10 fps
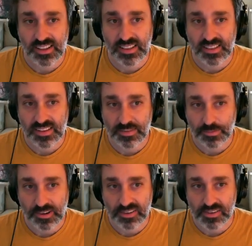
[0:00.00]
This
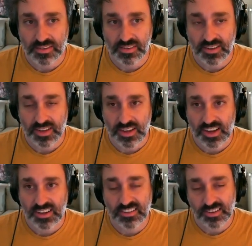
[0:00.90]
works. It
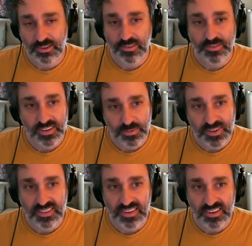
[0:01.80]
doesn't use fixed
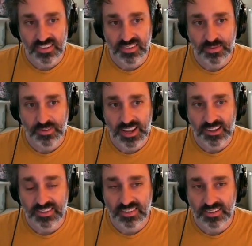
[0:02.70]
bins. It does some
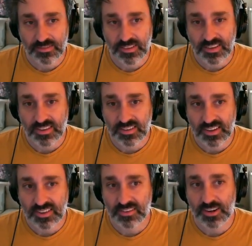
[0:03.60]
analysis of the
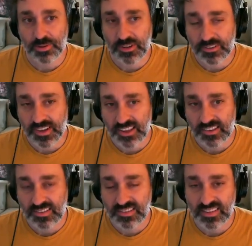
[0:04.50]
histogram of the
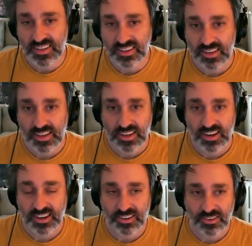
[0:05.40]
values and
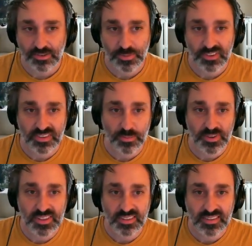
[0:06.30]
kind of distributes the
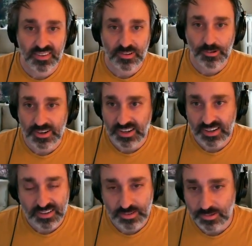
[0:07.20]
bins according
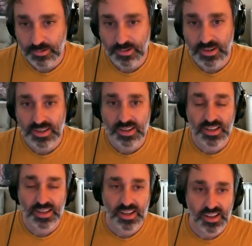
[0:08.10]
to
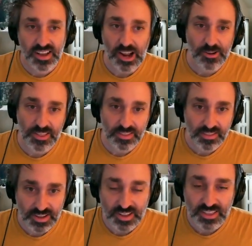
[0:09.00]
how it
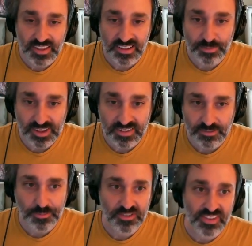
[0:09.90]
thinks best
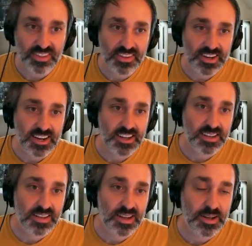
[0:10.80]
represents the data
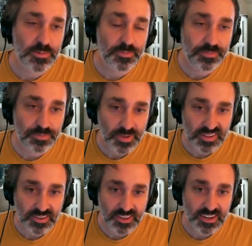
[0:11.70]
based
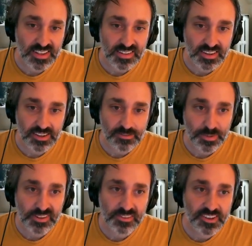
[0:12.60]
on the intensity of the
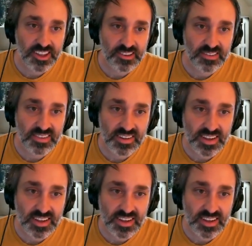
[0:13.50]
pixel values.